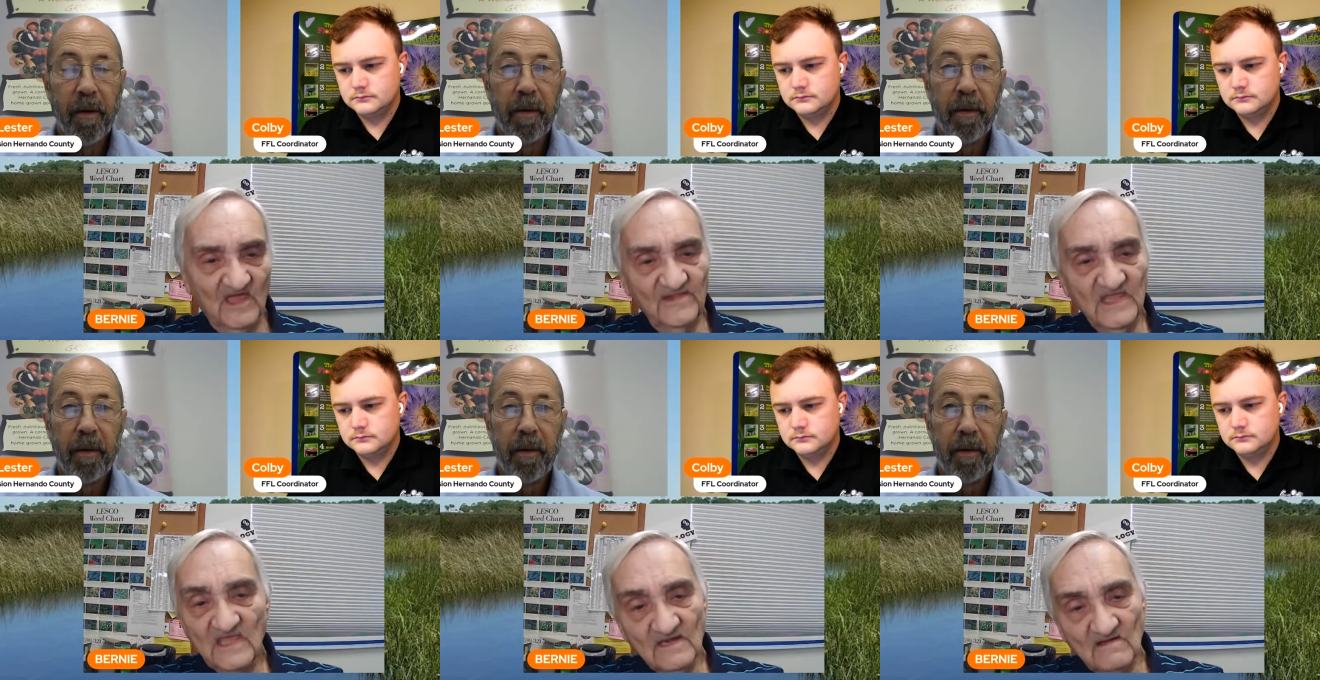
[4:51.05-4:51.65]
Speaker 1: And
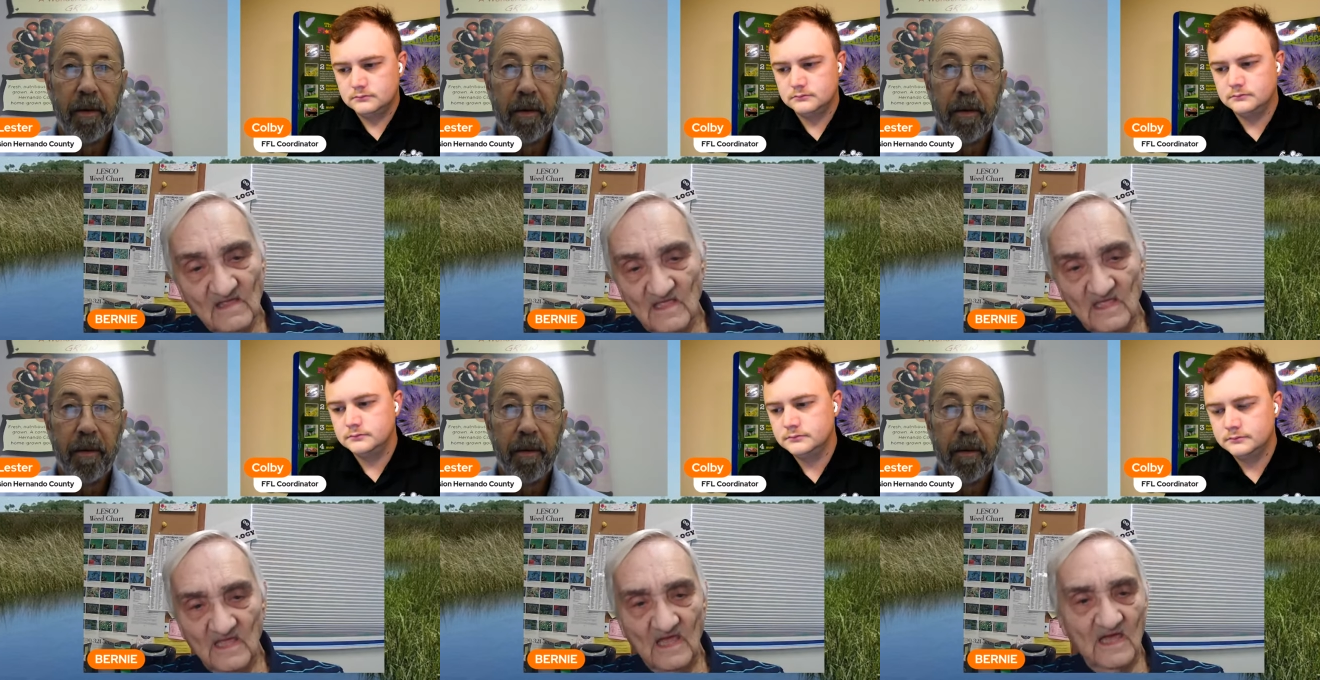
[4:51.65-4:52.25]
then
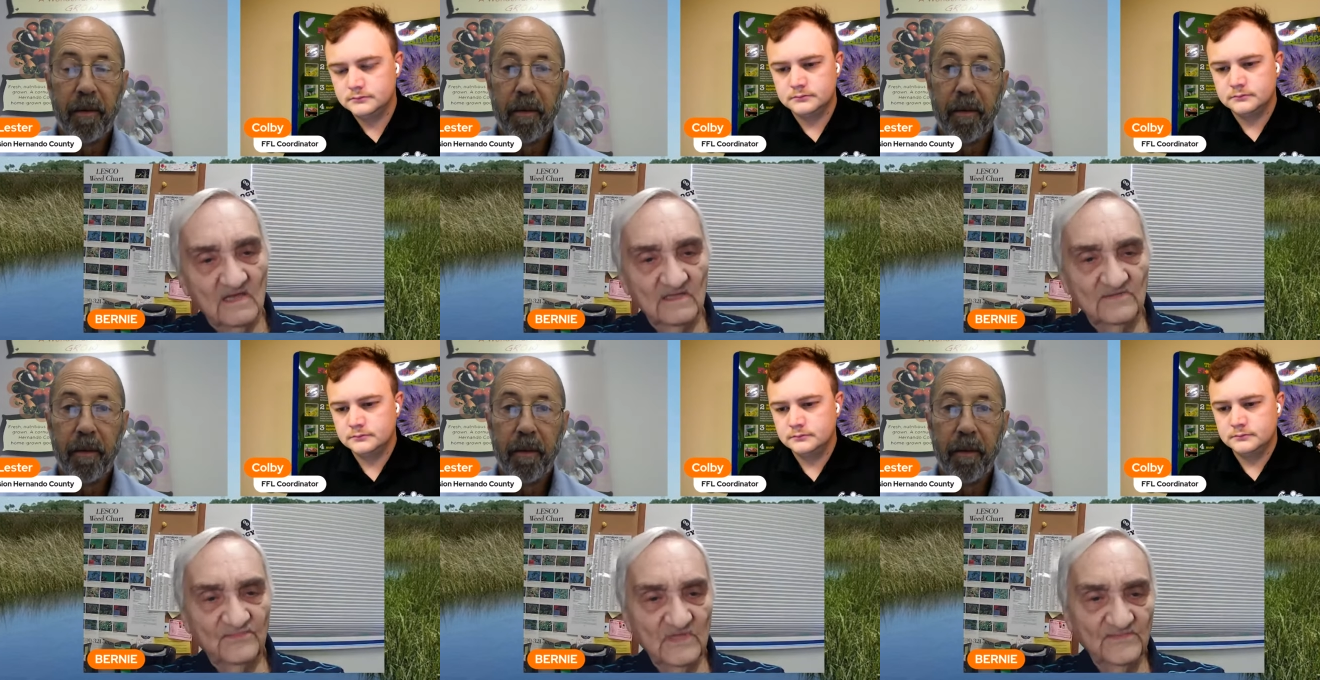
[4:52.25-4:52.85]
uh,
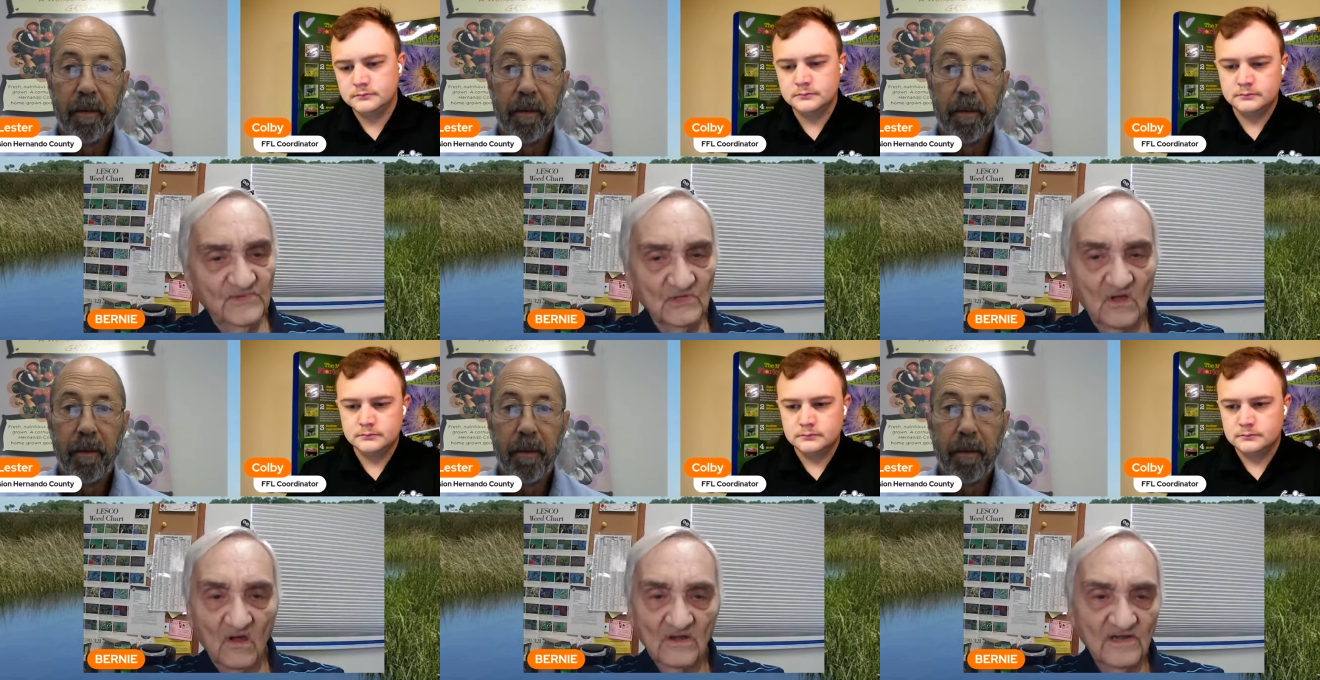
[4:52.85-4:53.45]
if, if you're
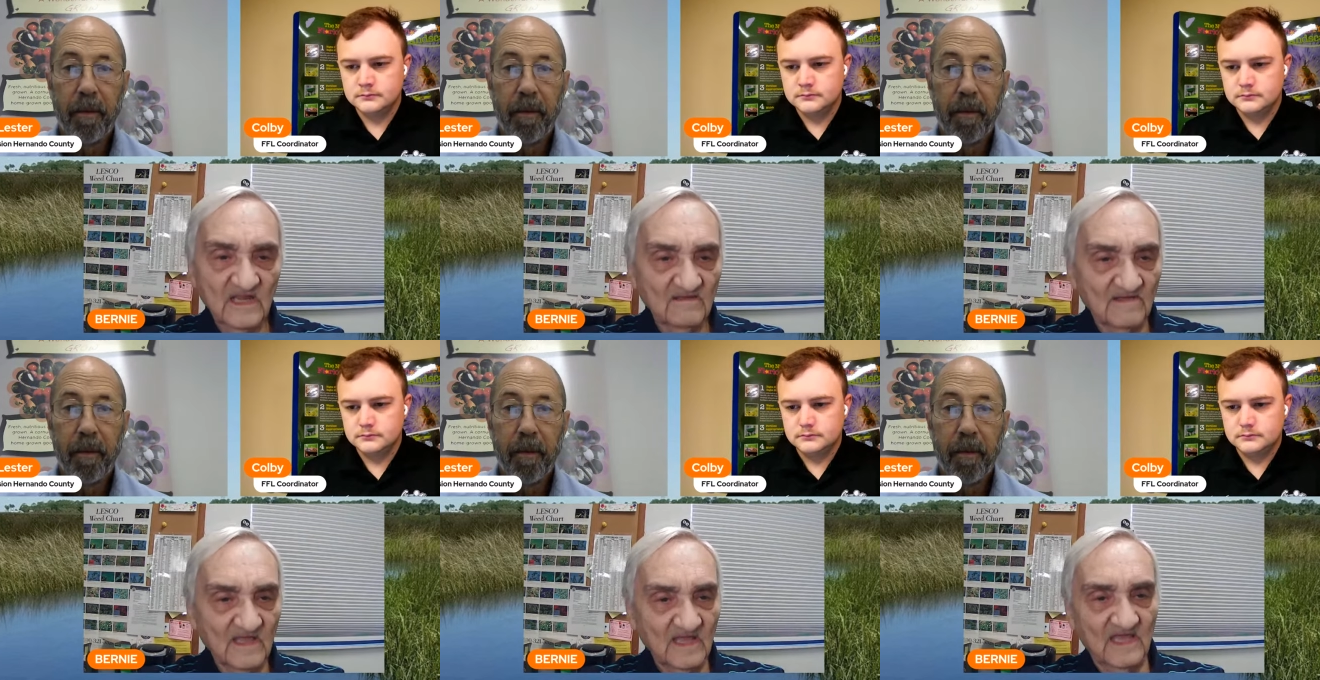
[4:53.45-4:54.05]
gardening
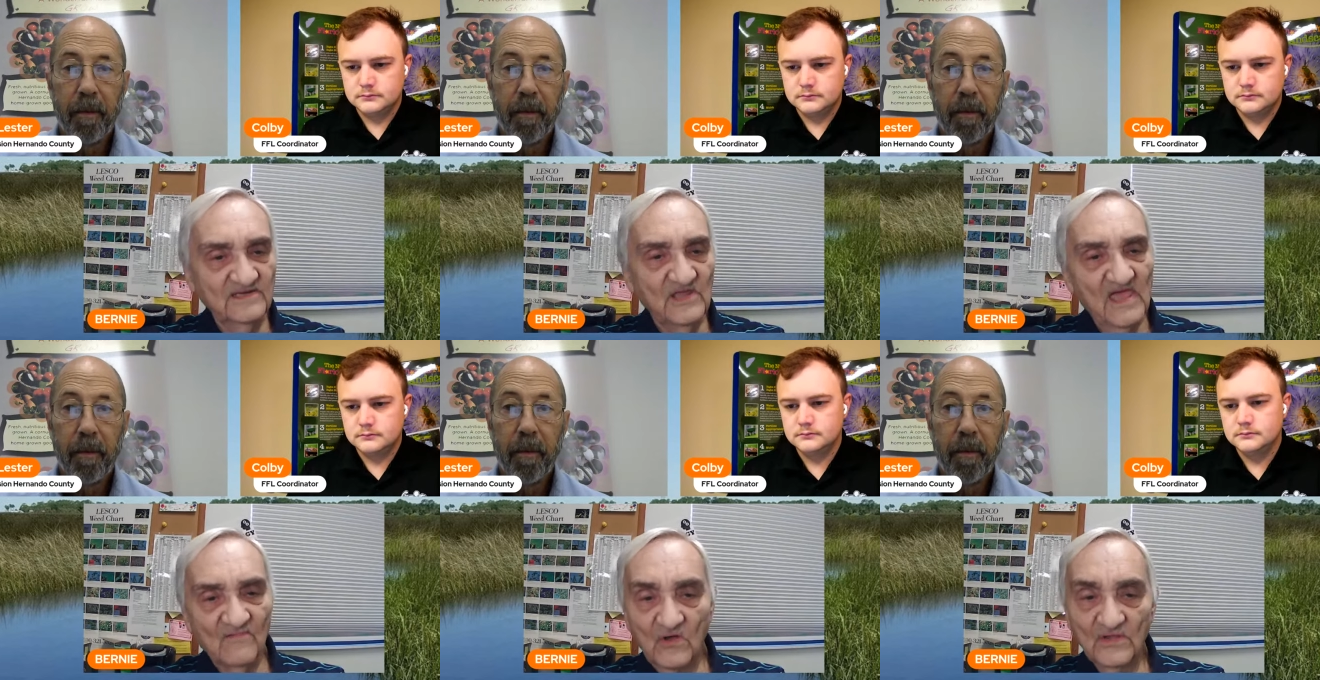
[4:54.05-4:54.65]
and you
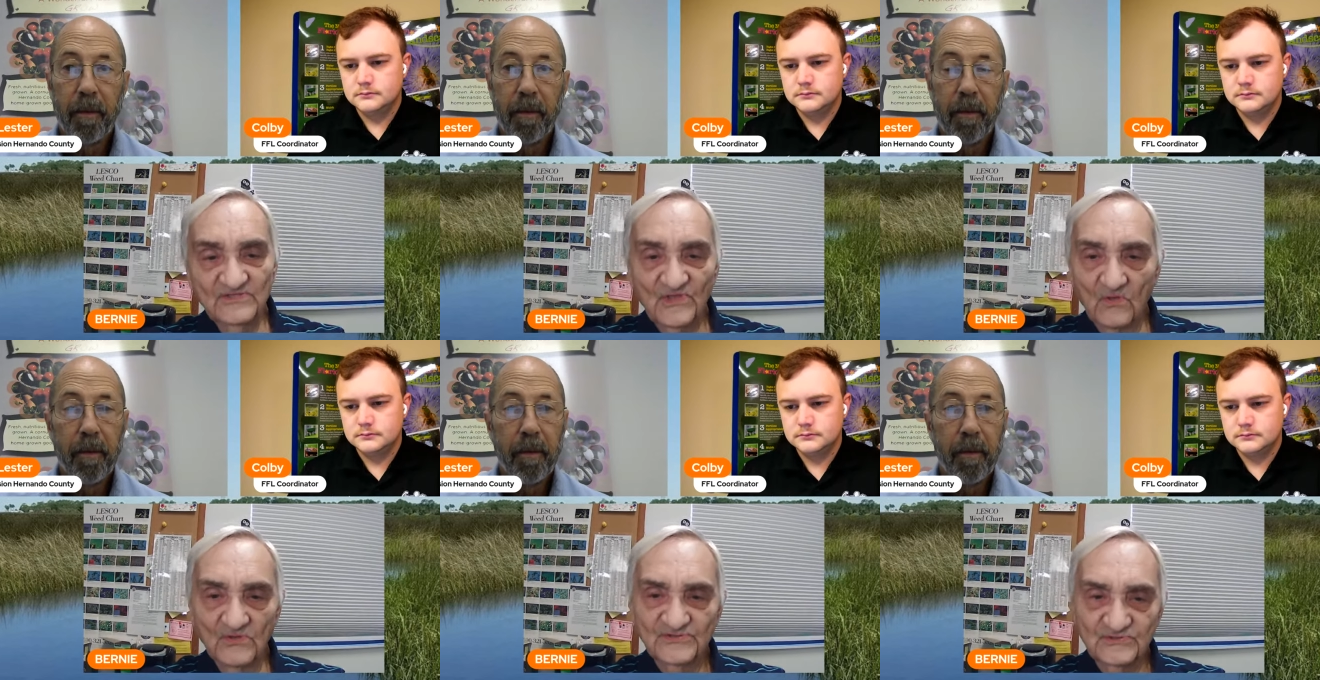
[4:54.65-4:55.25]
have all these
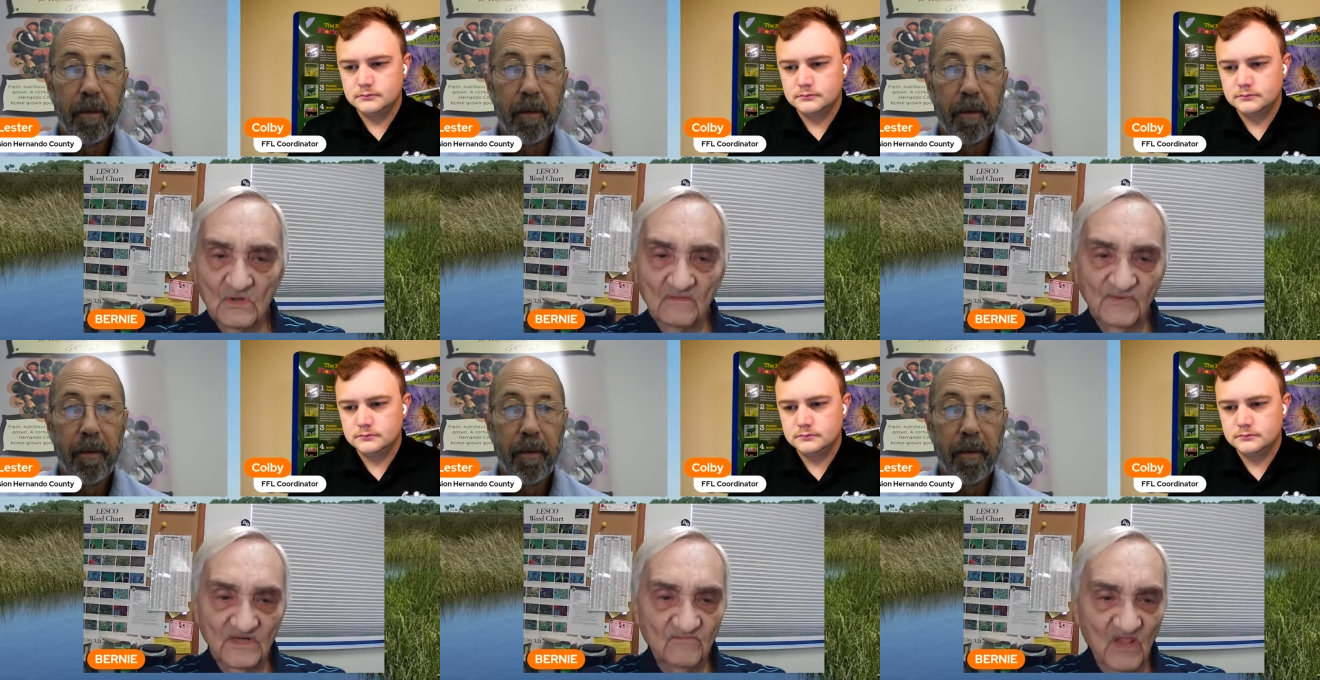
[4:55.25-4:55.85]
holes show
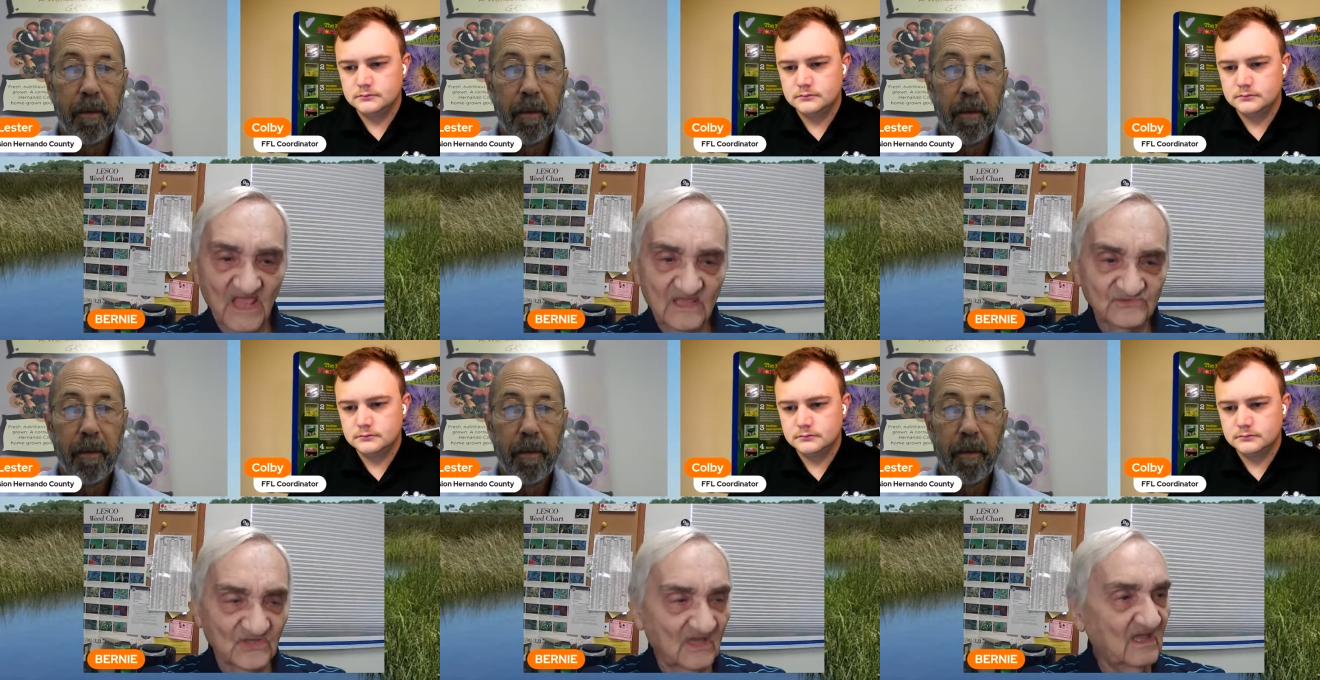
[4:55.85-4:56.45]
up in the plants,